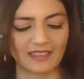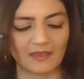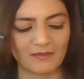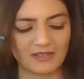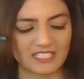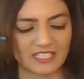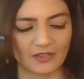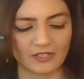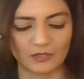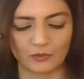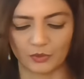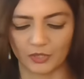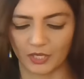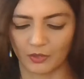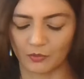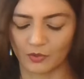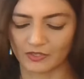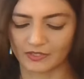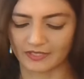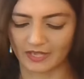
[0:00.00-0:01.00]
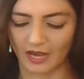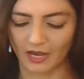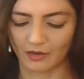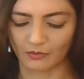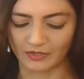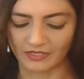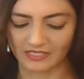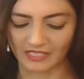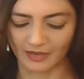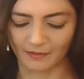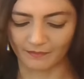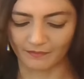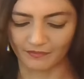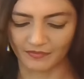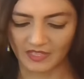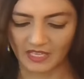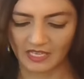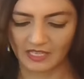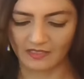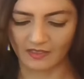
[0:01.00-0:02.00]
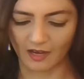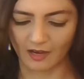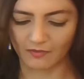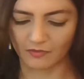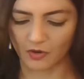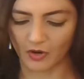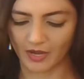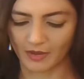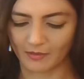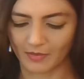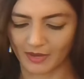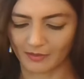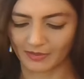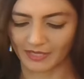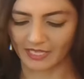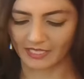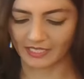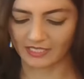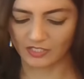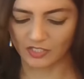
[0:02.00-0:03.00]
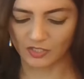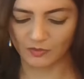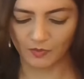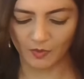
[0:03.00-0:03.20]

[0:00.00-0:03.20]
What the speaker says: Let me tell you what it was that I was, that I've got in my playlist.